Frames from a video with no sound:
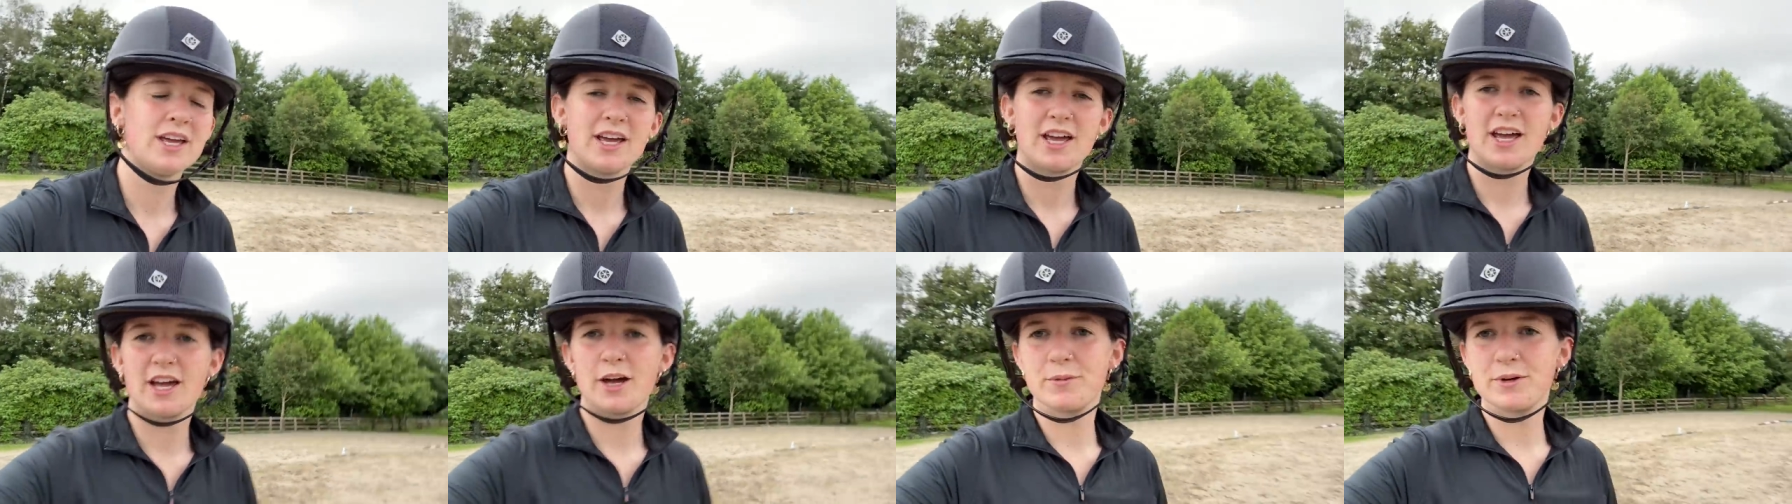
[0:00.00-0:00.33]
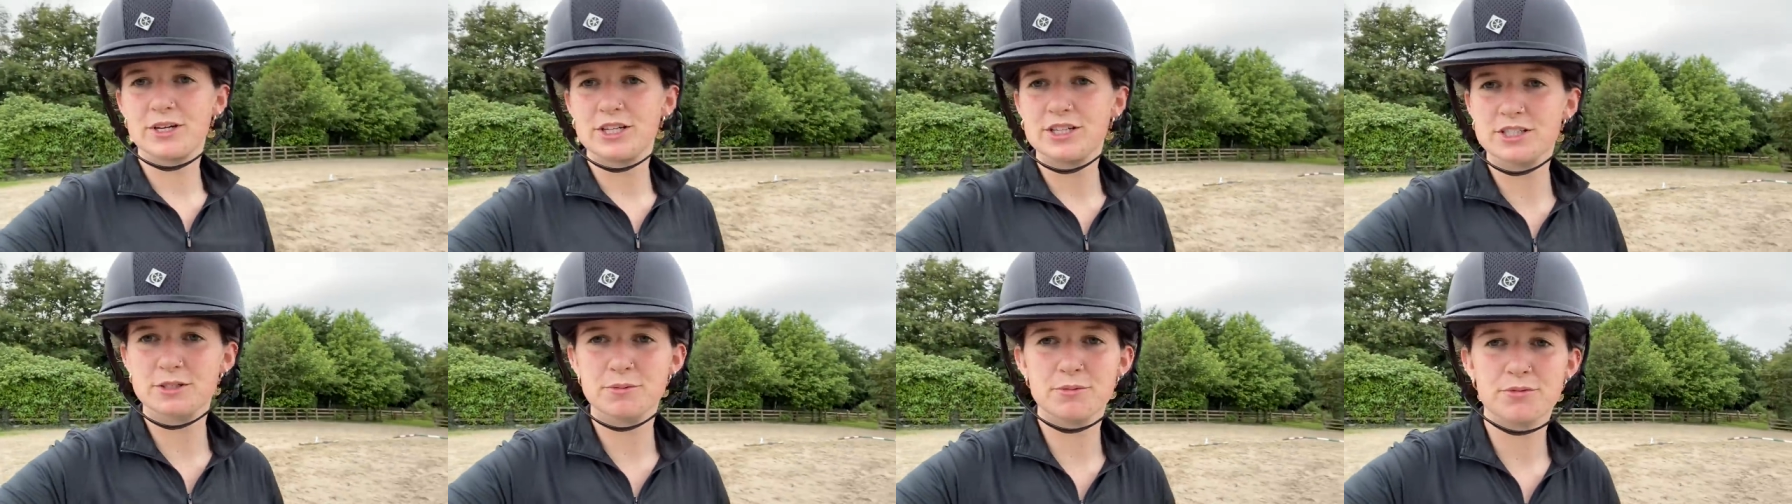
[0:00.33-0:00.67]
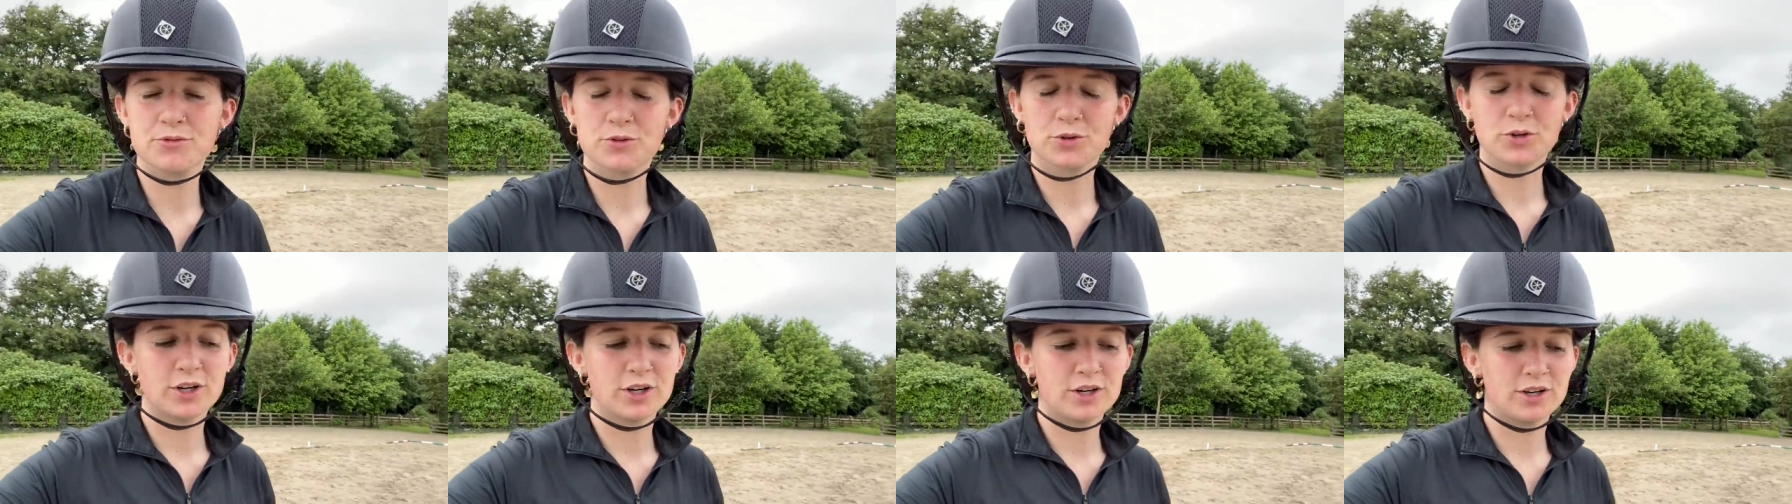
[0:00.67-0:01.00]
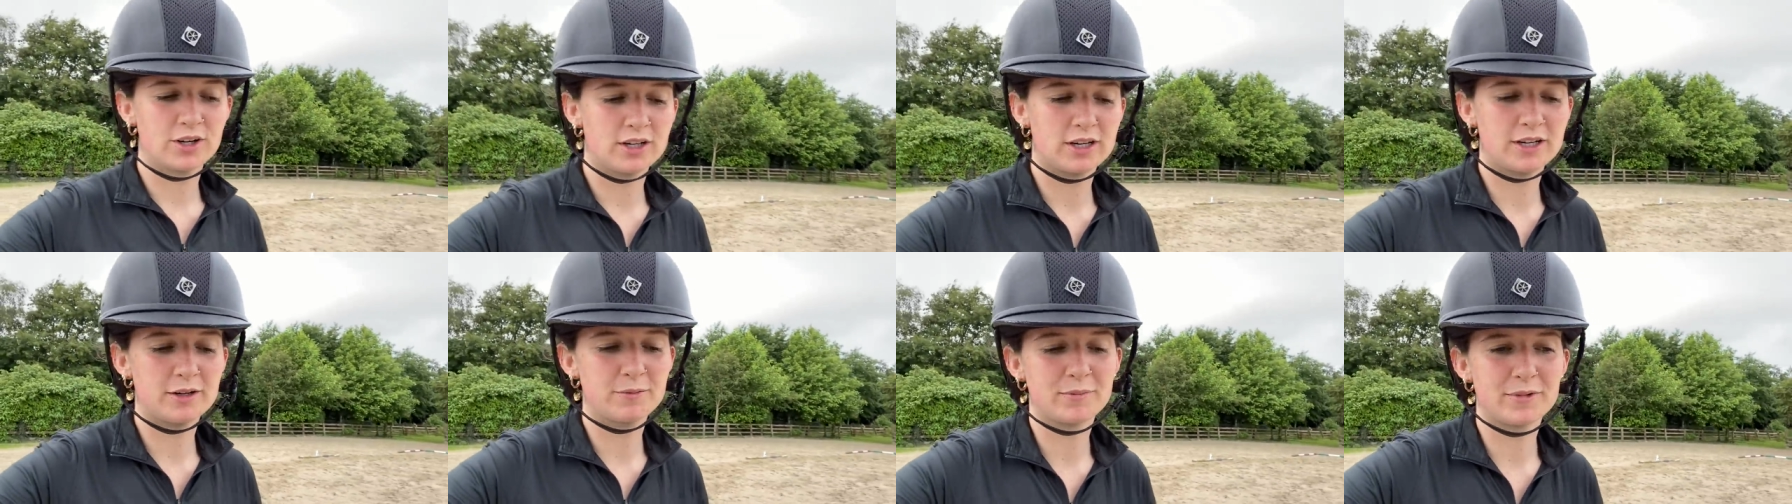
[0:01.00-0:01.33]
I used it before
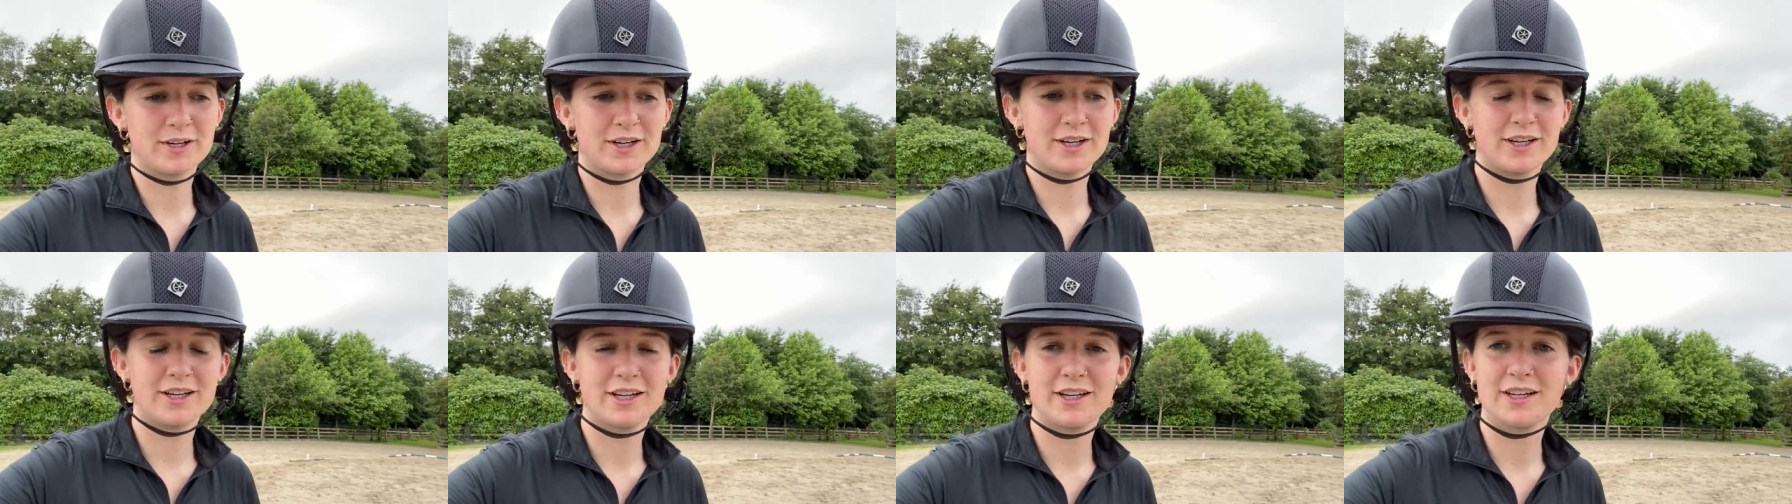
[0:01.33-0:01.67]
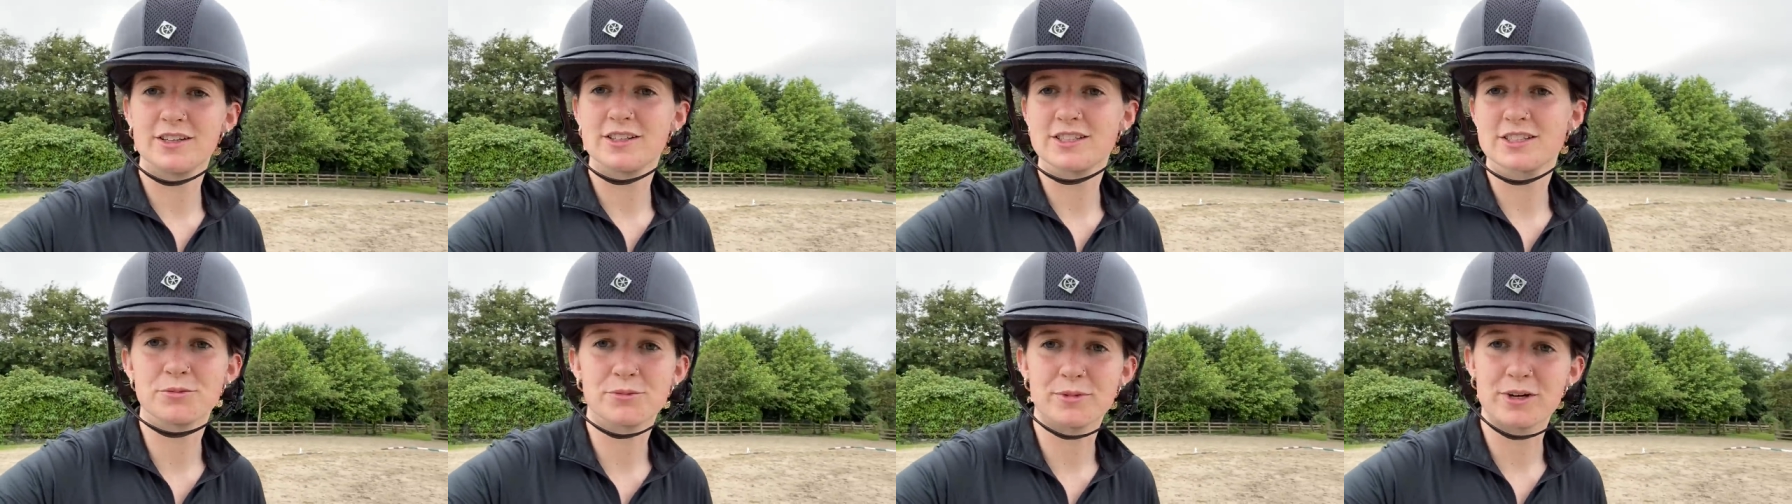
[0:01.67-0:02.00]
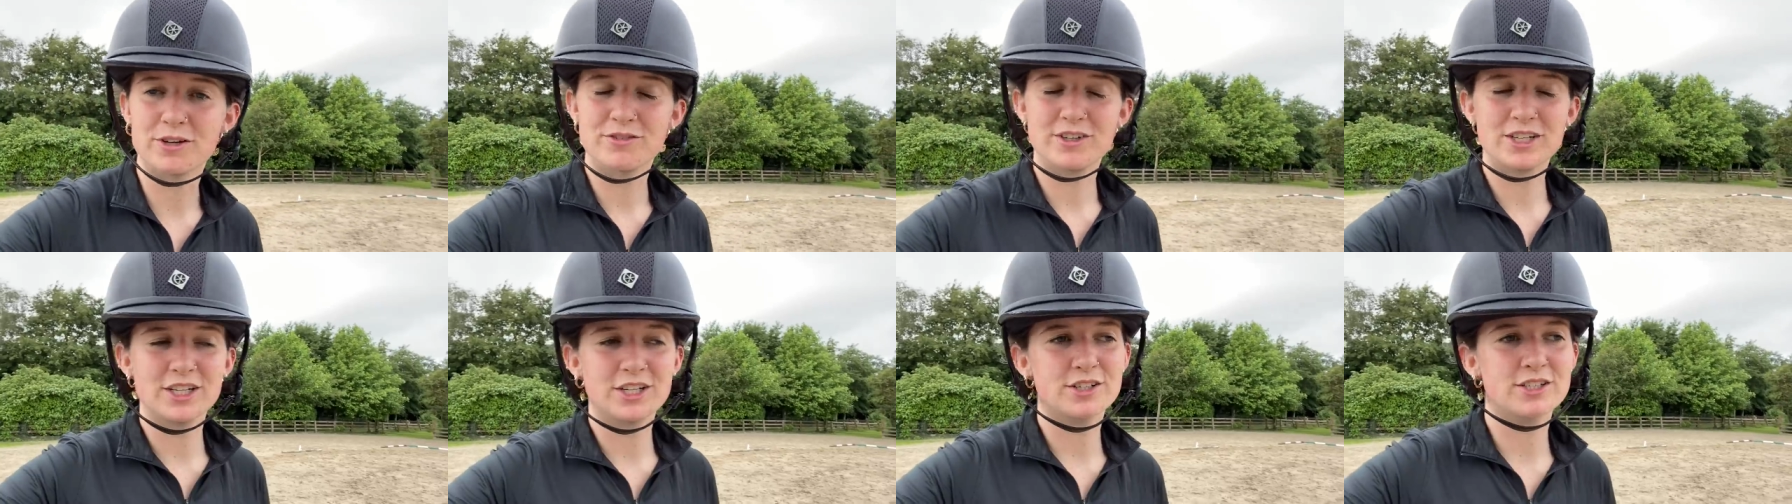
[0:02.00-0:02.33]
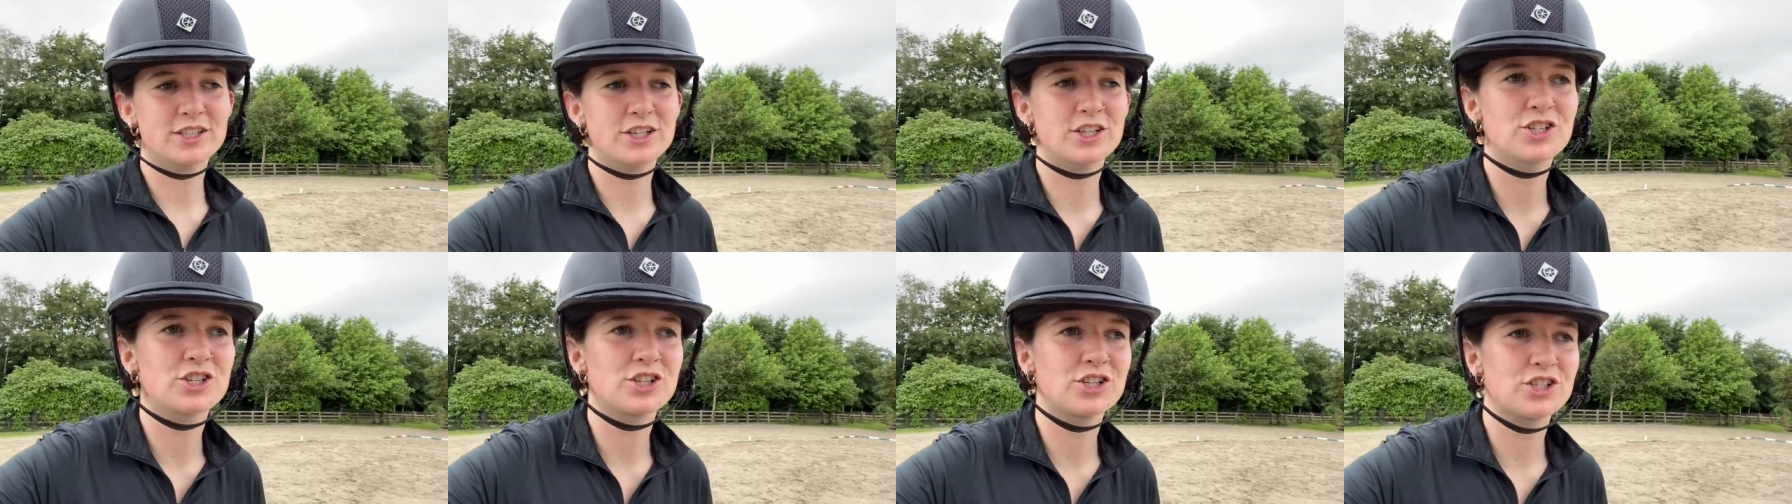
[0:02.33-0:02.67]
in some of my videos
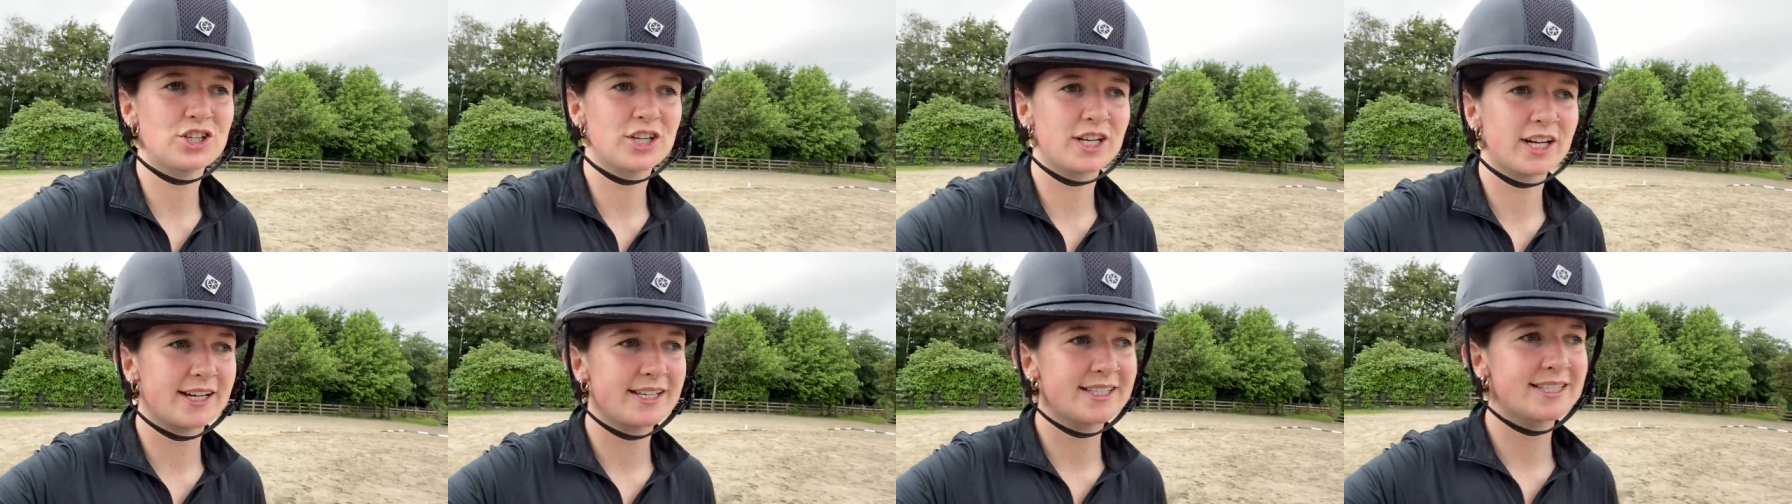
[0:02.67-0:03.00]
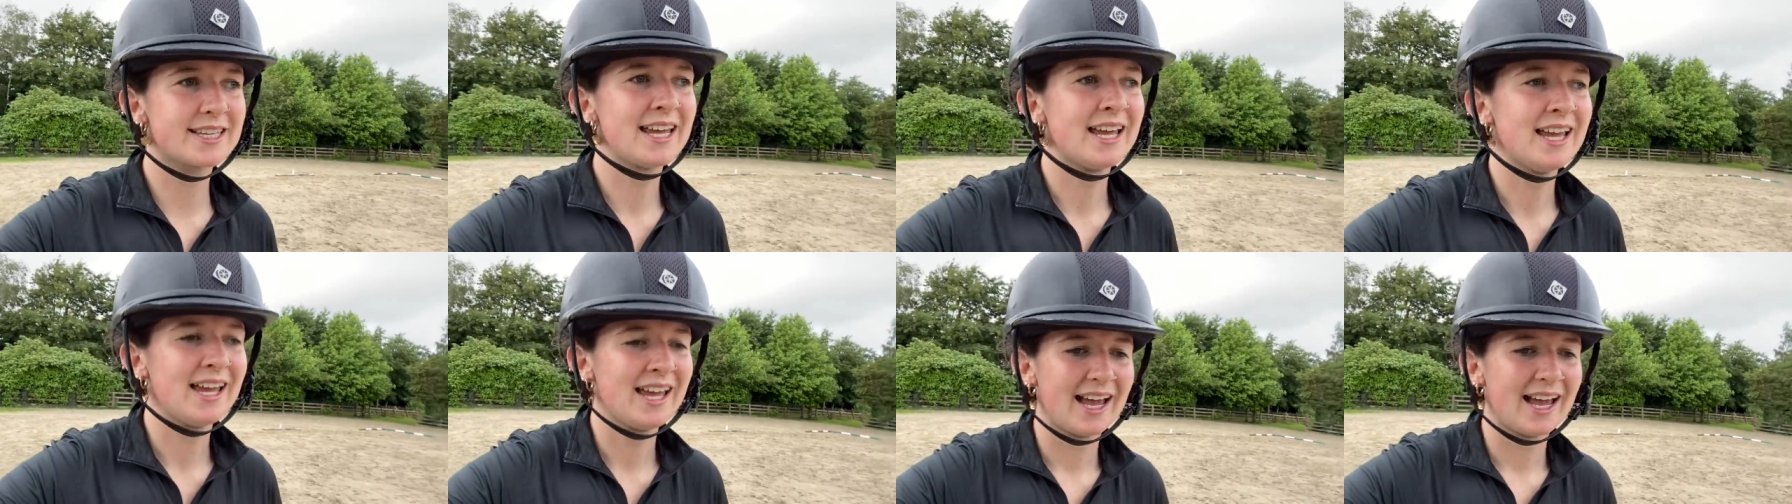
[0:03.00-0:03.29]
I showed you guys,